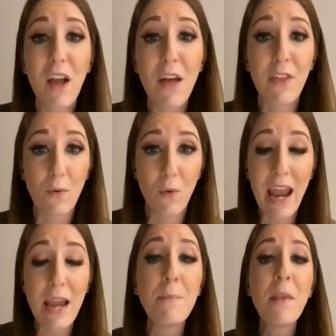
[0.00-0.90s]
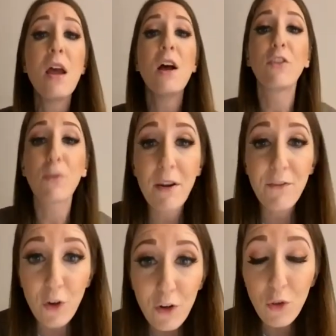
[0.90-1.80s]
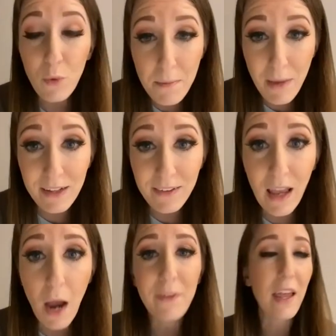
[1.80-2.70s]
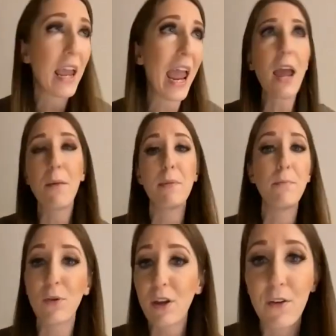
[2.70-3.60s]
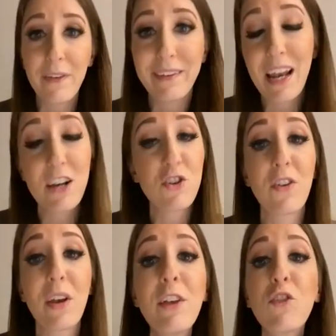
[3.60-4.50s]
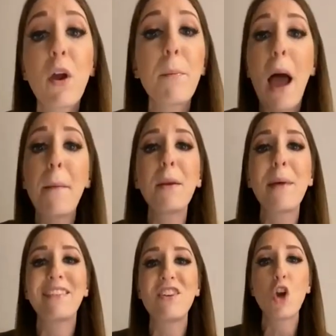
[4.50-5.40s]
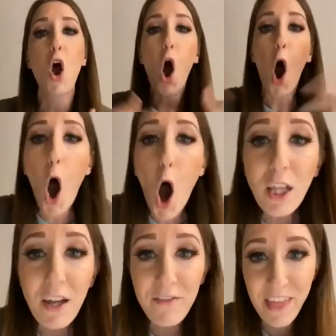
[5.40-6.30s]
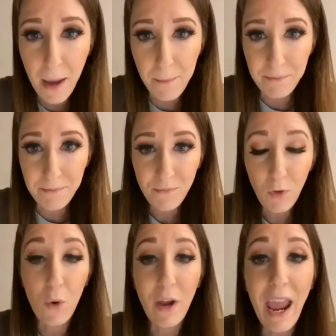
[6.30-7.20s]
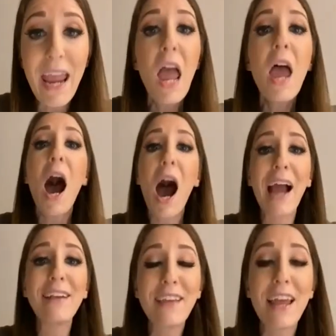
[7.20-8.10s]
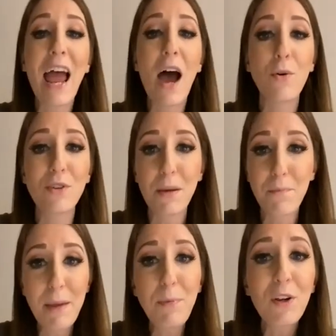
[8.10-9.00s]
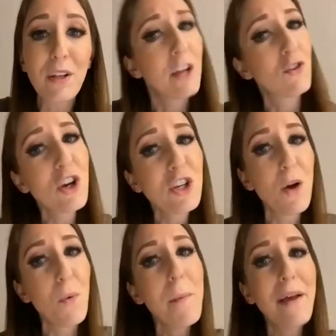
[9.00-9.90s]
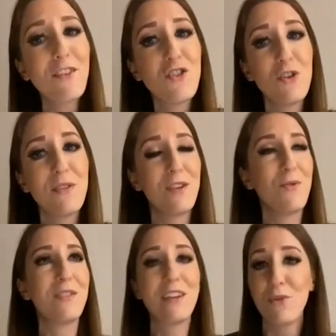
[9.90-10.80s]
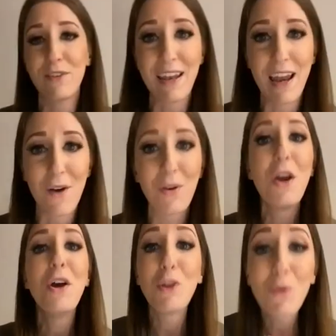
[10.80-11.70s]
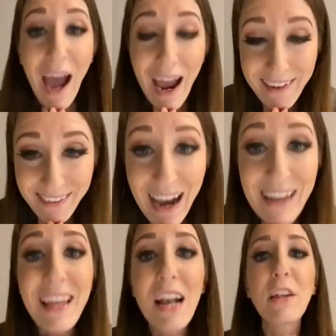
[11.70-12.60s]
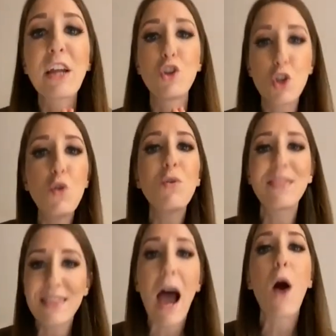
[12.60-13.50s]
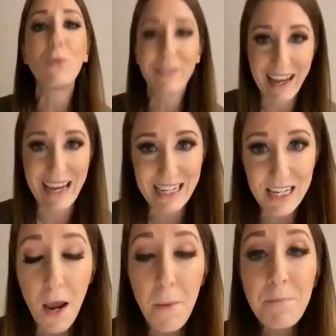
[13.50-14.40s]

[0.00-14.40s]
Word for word: or nothing, right? So my first three months, I was like, hey, I've been building all these connections on Instagram. I'm going to message all of them. Okay. I sent out, people are like, Tricia, what message did you send out? You guys, I sent out like 2,000